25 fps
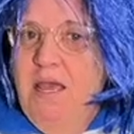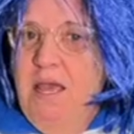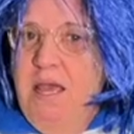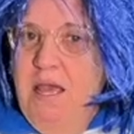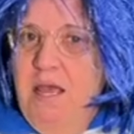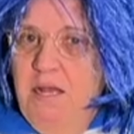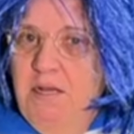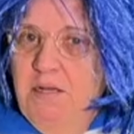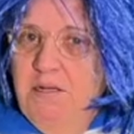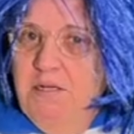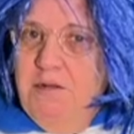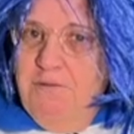
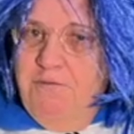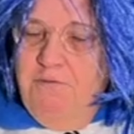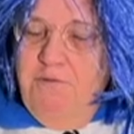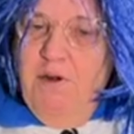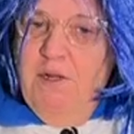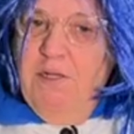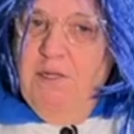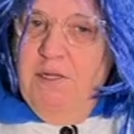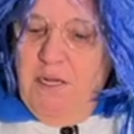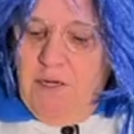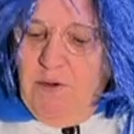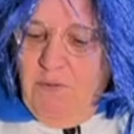in
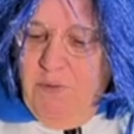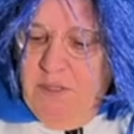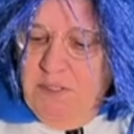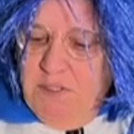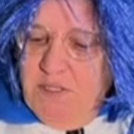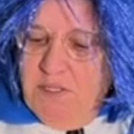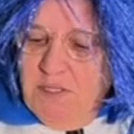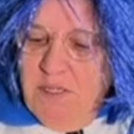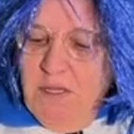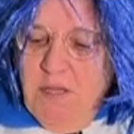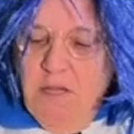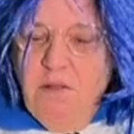different
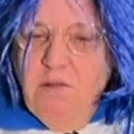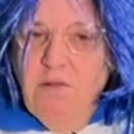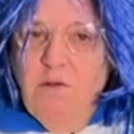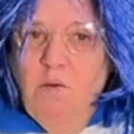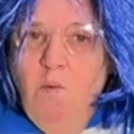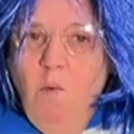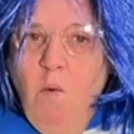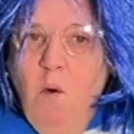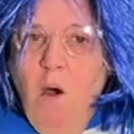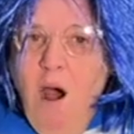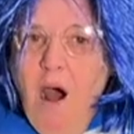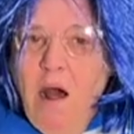liquids. The
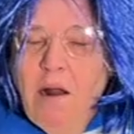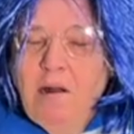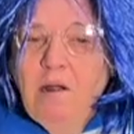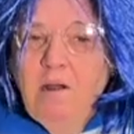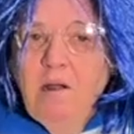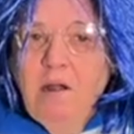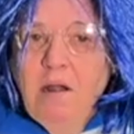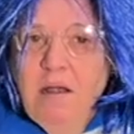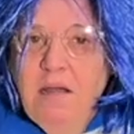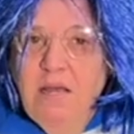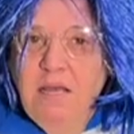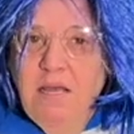
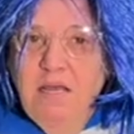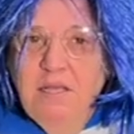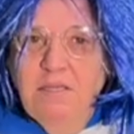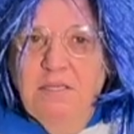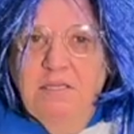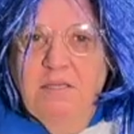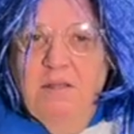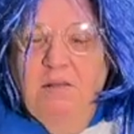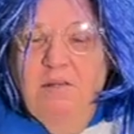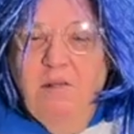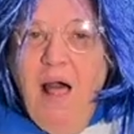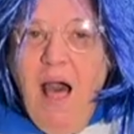water
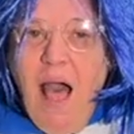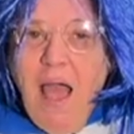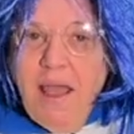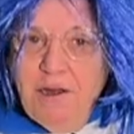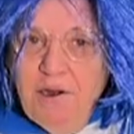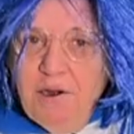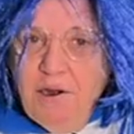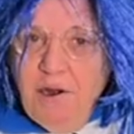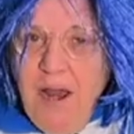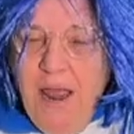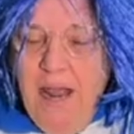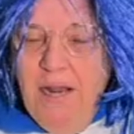is
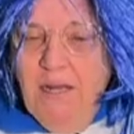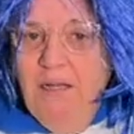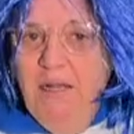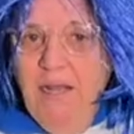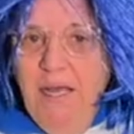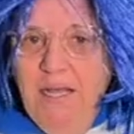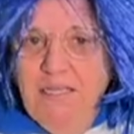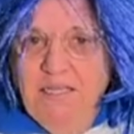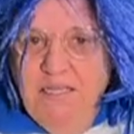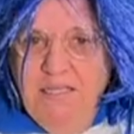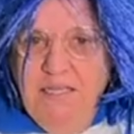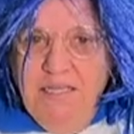lighter and
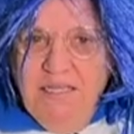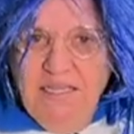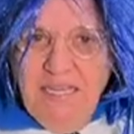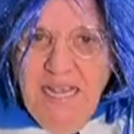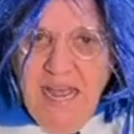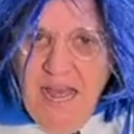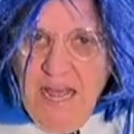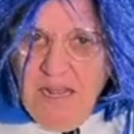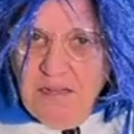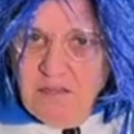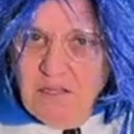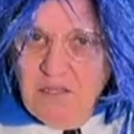less
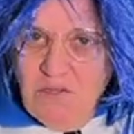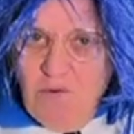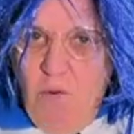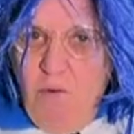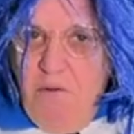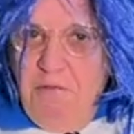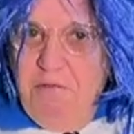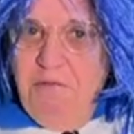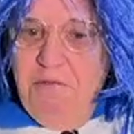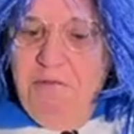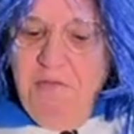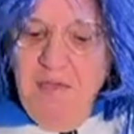dense or
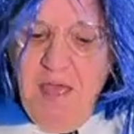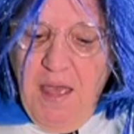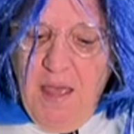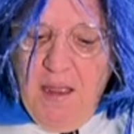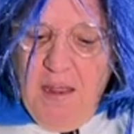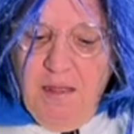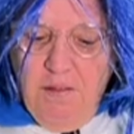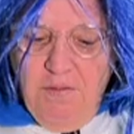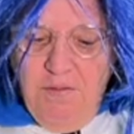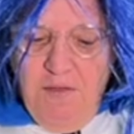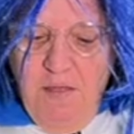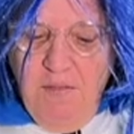thick
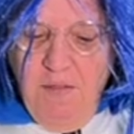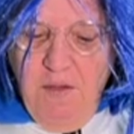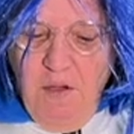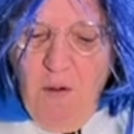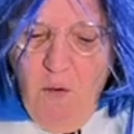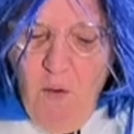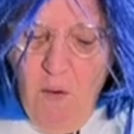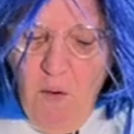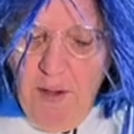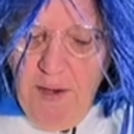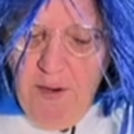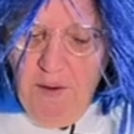than the
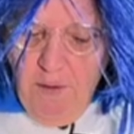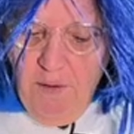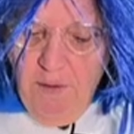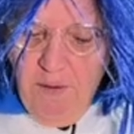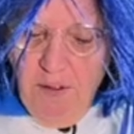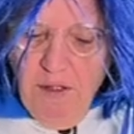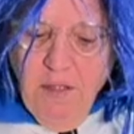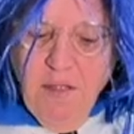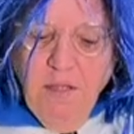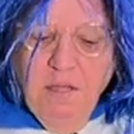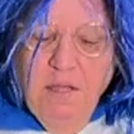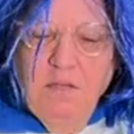oil.
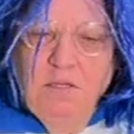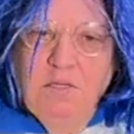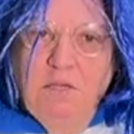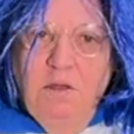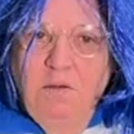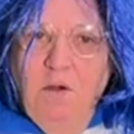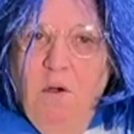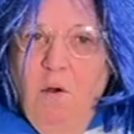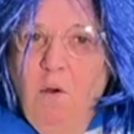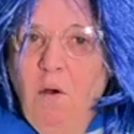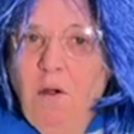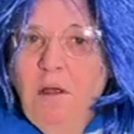So
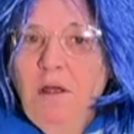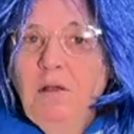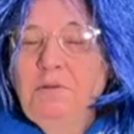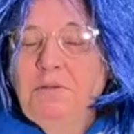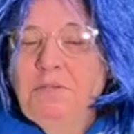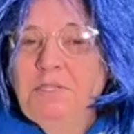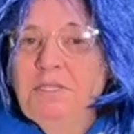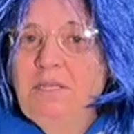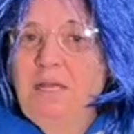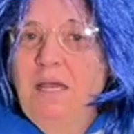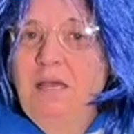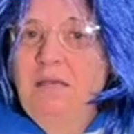the oil
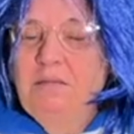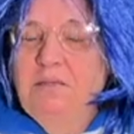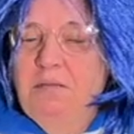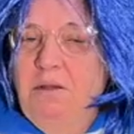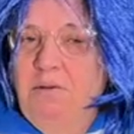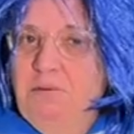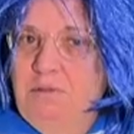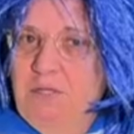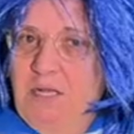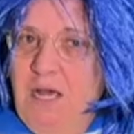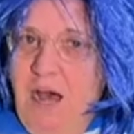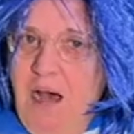stays
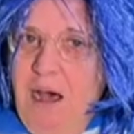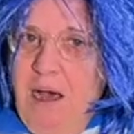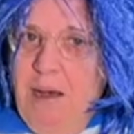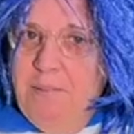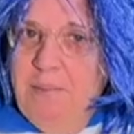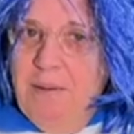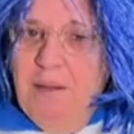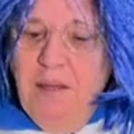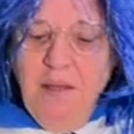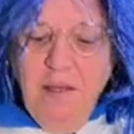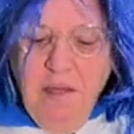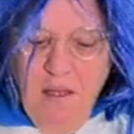on top.
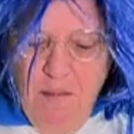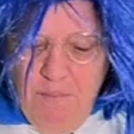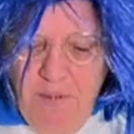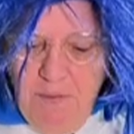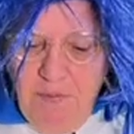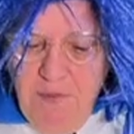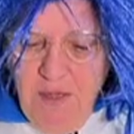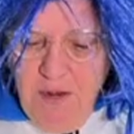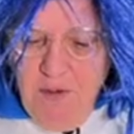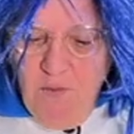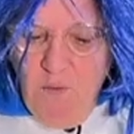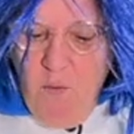
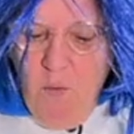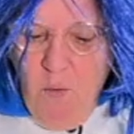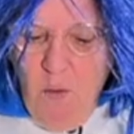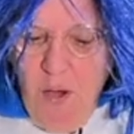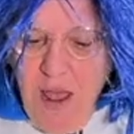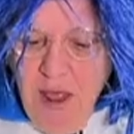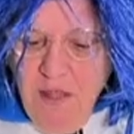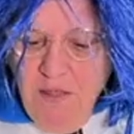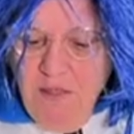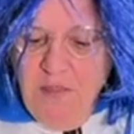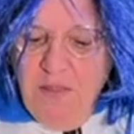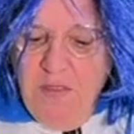But then
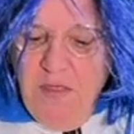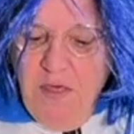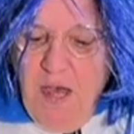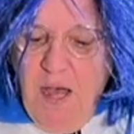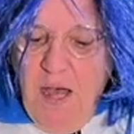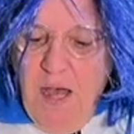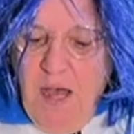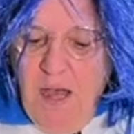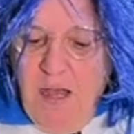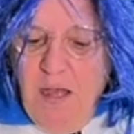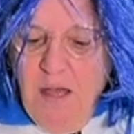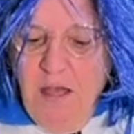when
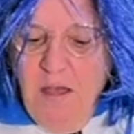the